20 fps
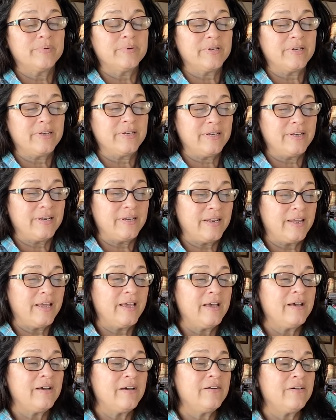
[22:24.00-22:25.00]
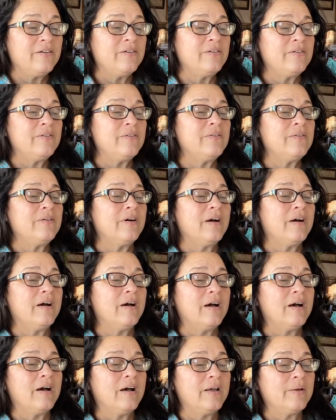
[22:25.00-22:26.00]
But now
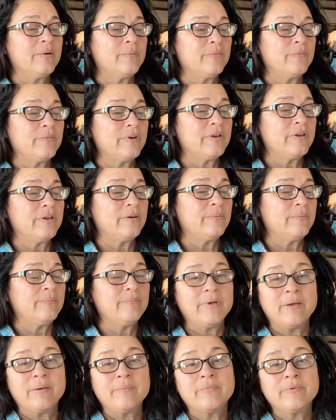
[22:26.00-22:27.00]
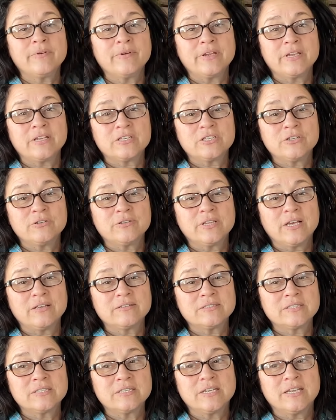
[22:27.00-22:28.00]
I'm remembering in two
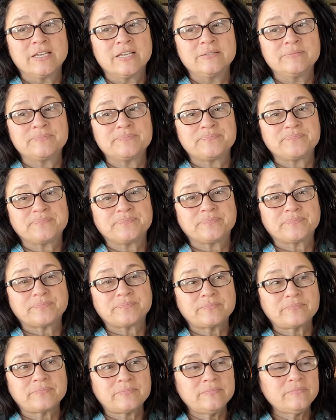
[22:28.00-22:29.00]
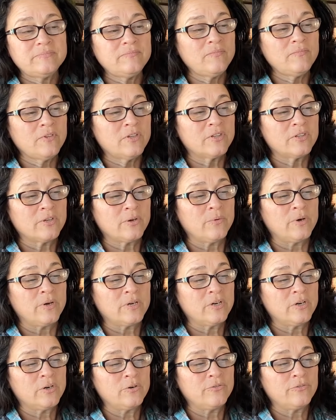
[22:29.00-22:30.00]
thousand eight that
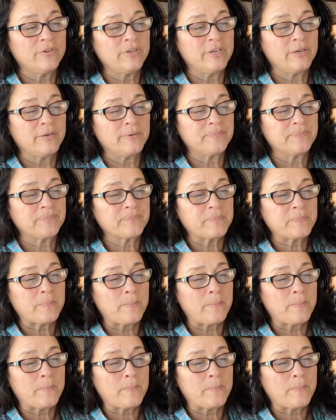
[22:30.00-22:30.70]
Wachovia